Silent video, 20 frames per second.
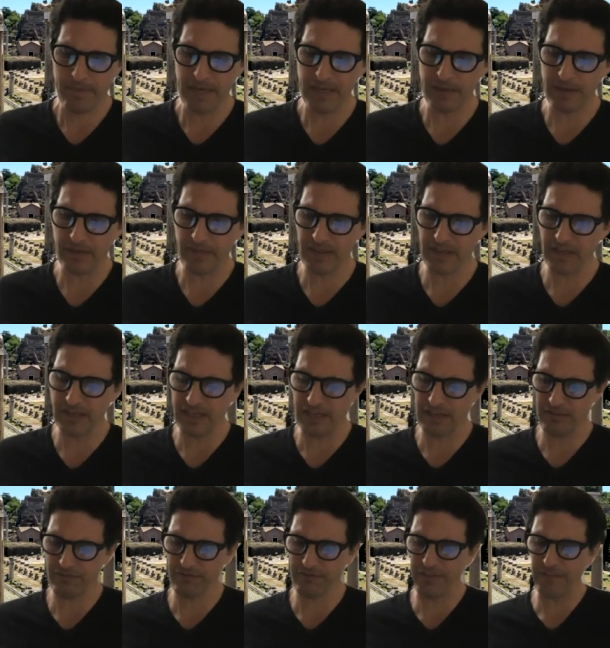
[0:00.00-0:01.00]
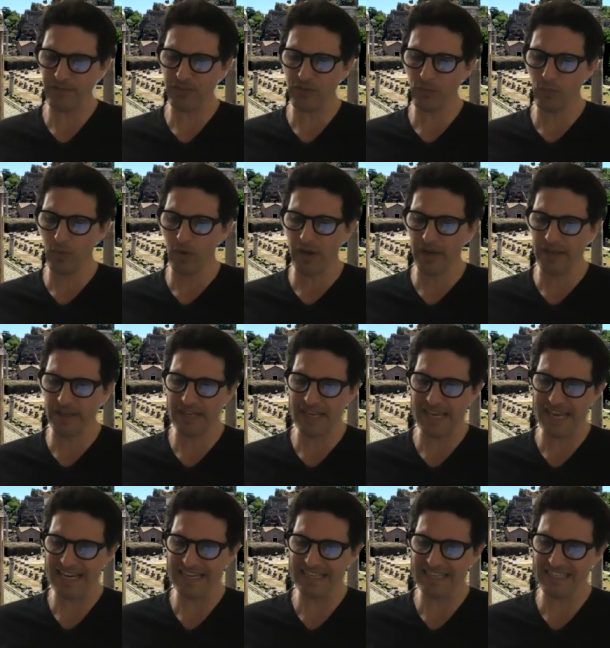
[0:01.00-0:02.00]
And then in 51
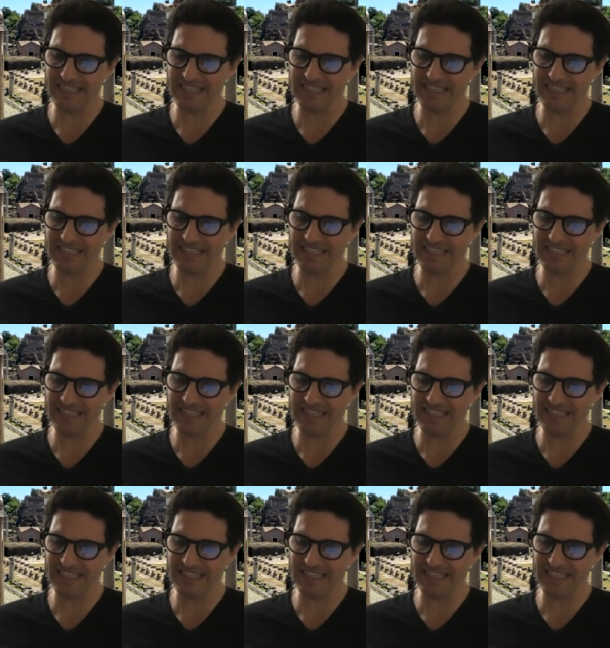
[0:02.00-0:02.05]
AD,